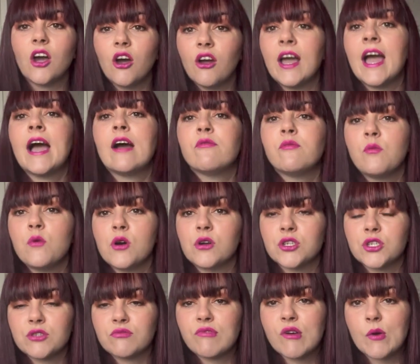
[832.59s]
I have
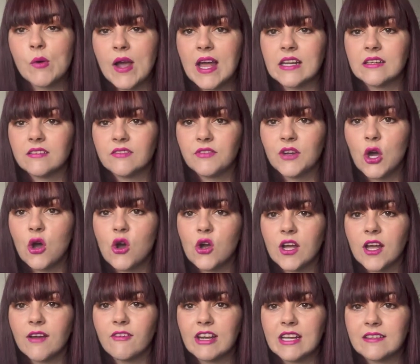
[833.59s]
watched Rouen's vlog
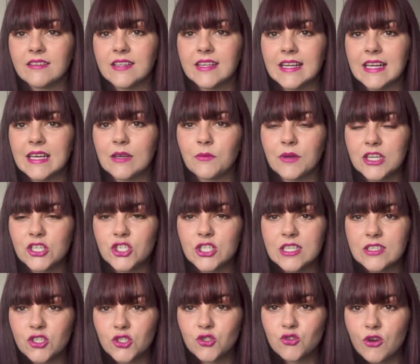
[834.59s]
recently where
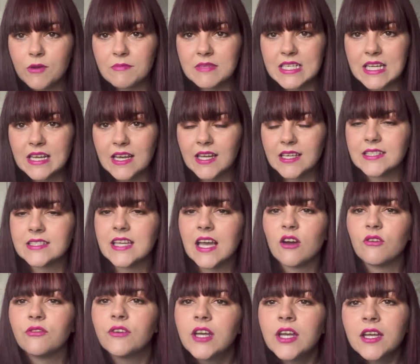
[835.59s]
she's trimmed it
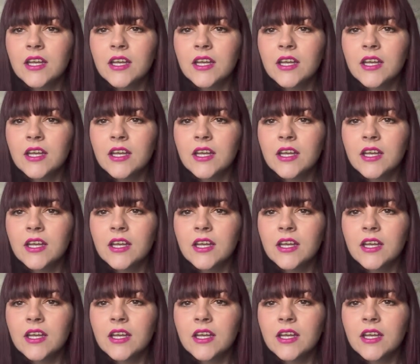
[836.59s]
herself,